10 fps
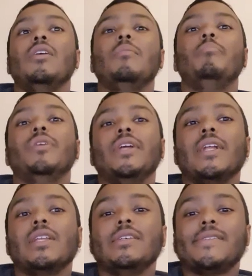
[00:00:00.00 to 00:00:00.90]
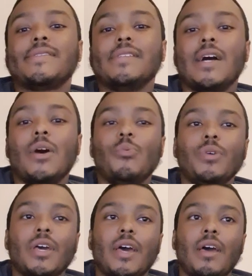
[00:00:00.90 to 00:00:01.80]
But at least now we
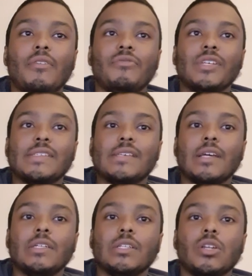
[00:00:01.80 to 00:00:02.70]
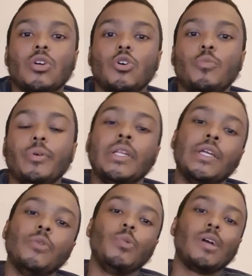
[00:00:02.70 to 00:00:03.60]
have the second lobe, and
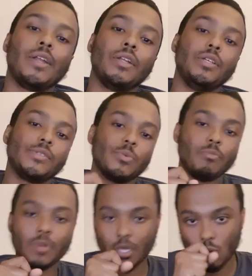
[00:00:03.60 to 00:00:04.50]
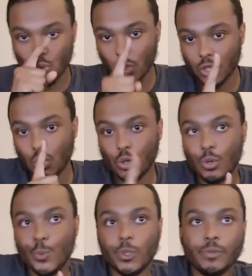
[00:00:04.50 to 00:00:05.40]
then we kind of need to make one
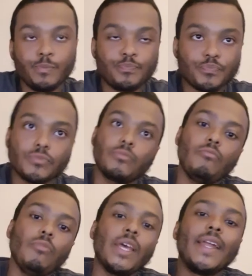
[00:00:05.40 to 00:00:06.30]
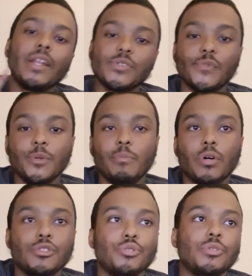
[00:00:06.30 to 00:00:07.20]
third one, and that is for the
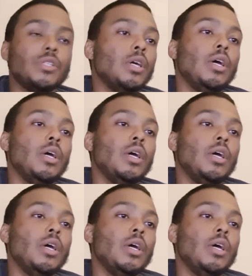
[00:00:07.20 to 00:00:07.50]
ball joint.